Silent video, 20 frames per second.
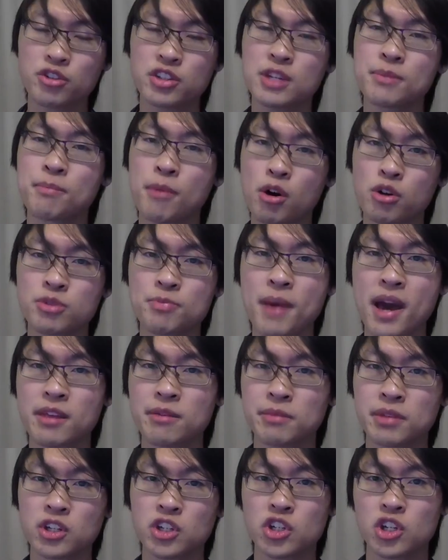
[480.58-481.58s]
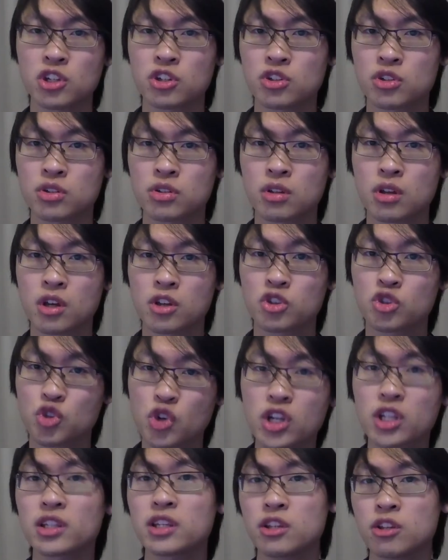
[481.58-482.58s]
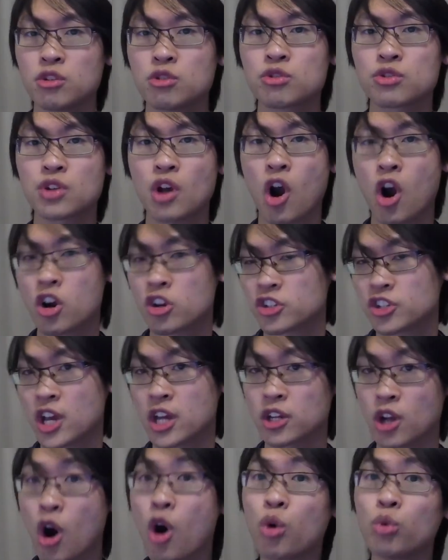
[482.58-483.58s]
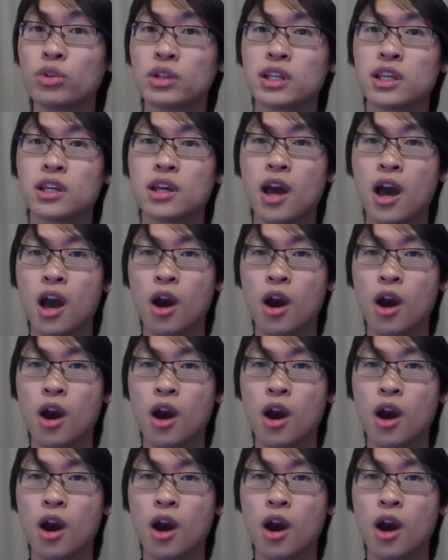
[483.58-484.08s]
most mathematicians strictly use arcsine only